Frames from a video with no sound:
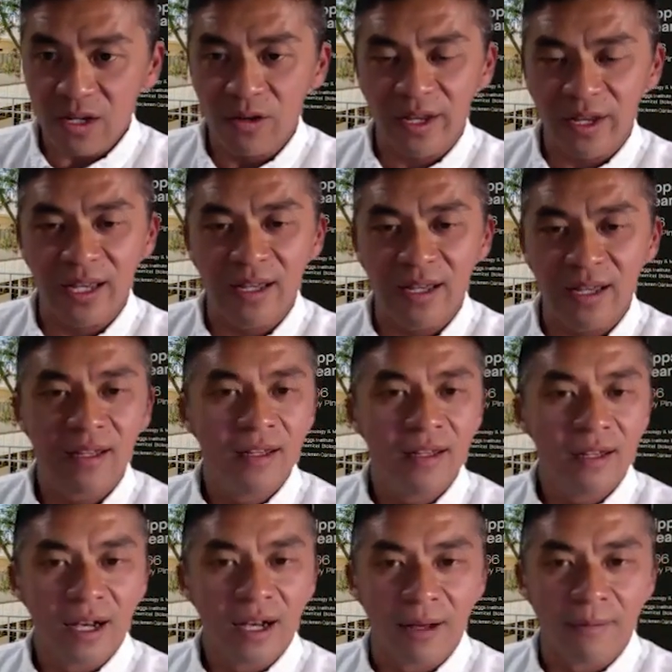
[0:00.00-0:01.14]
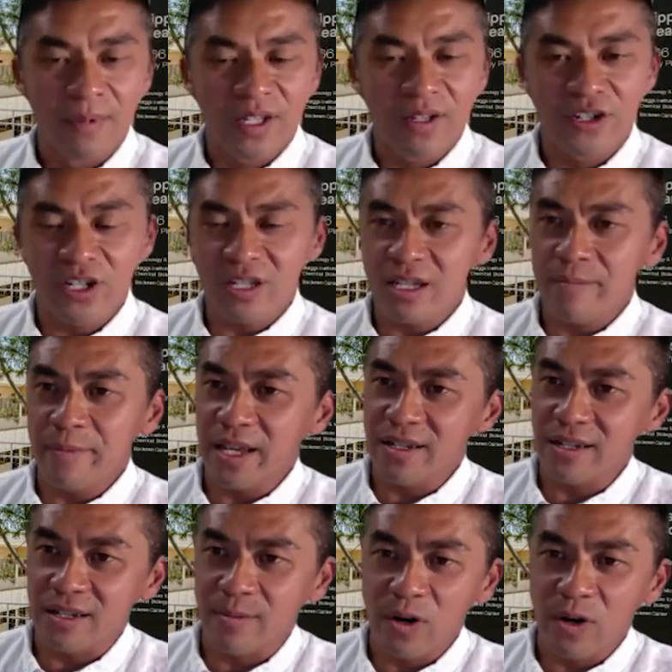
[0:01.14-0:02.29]
Okay, um, so just let me
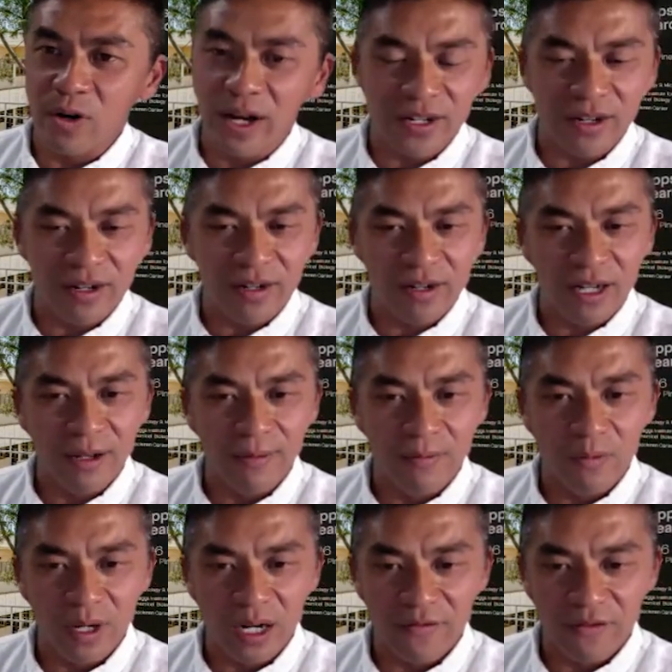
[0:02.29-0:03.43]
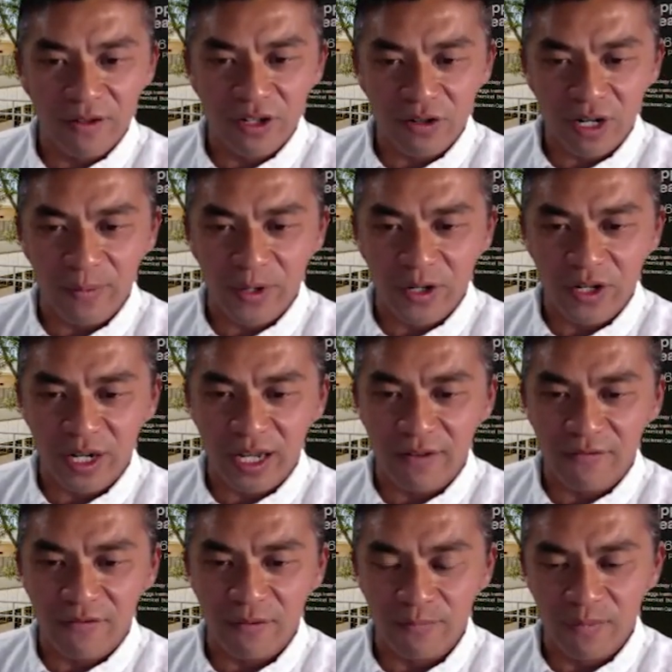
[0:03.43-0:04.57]
summarize here um, what I've described here today
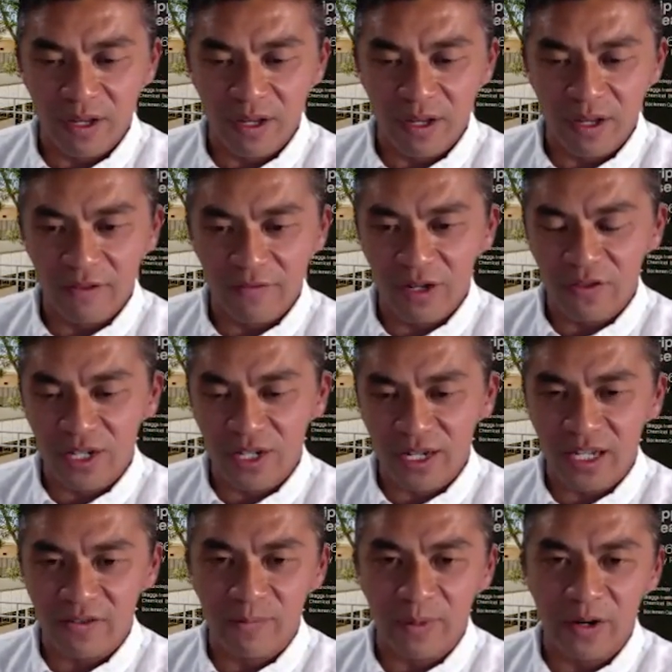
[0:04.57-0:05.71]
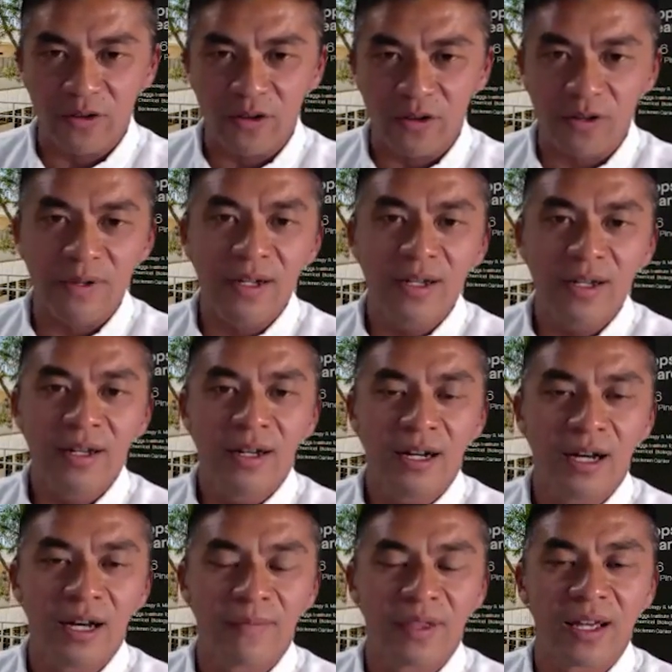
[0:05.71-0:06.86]
from a few different studies from my group,
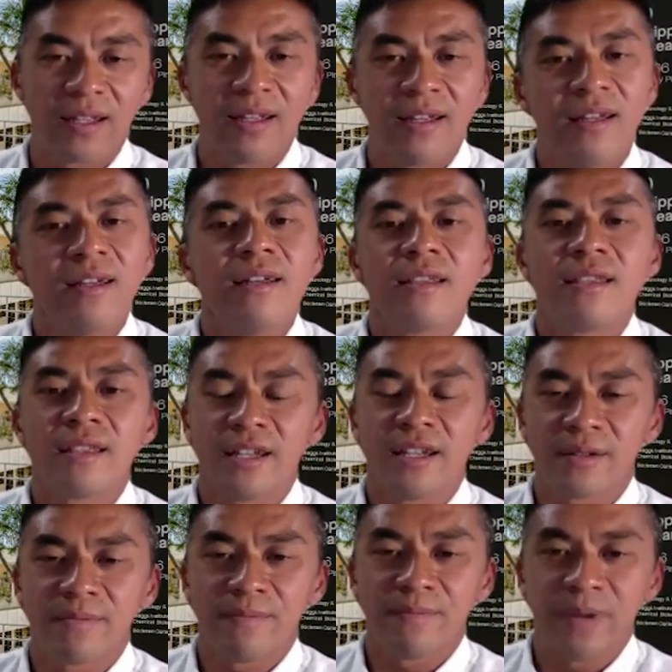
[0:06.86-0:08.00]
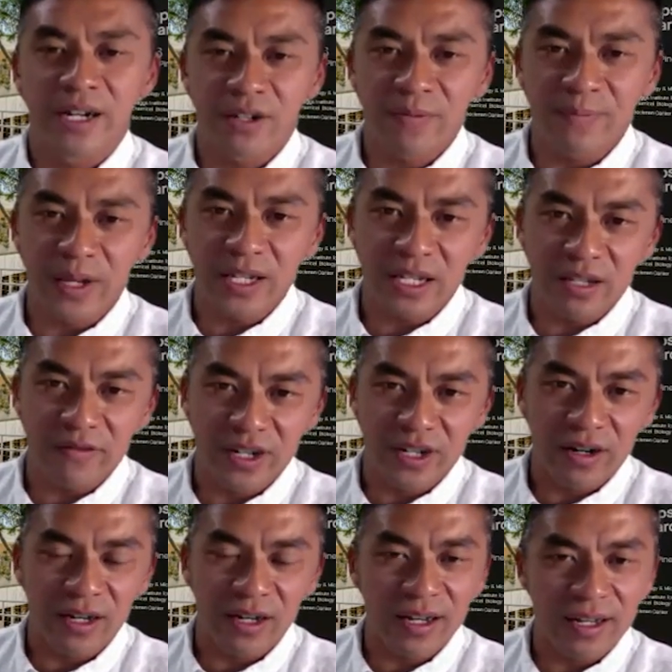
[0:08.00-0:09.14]
um, that these bacterial species of
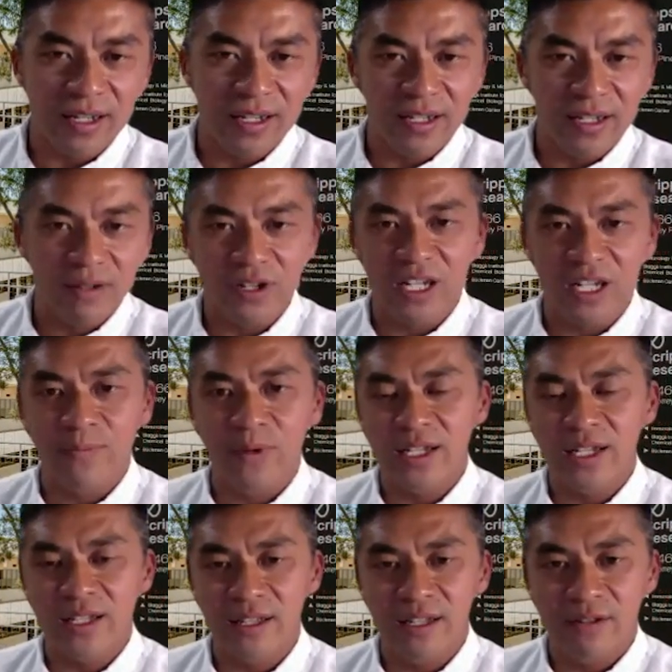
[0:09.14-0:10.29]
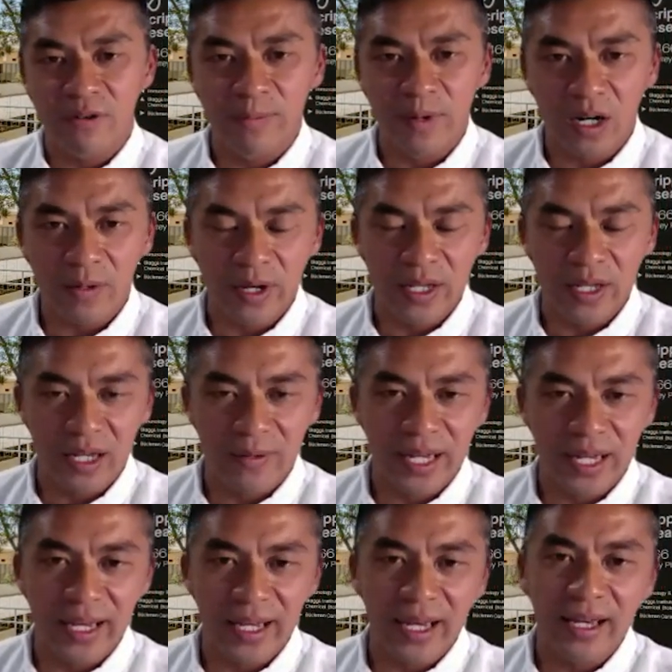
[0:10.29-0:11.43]
Enterococcus, which express this remarkable enzyme
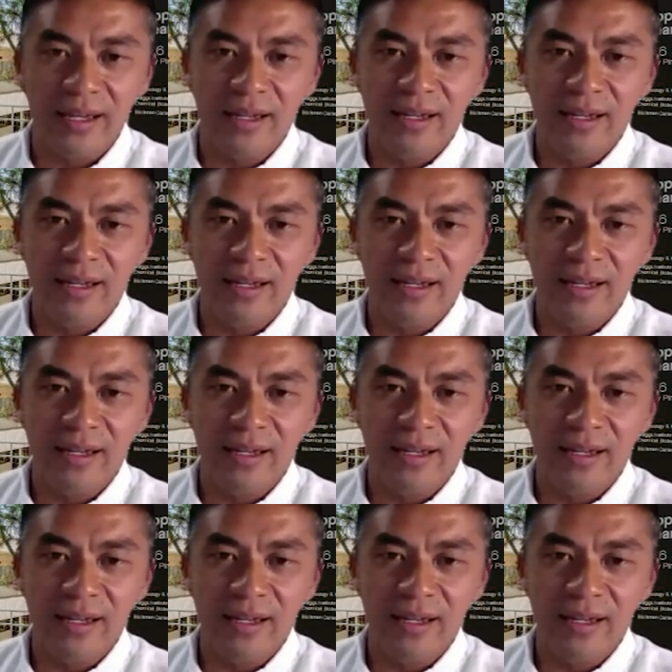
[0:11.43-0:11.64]
SAGA,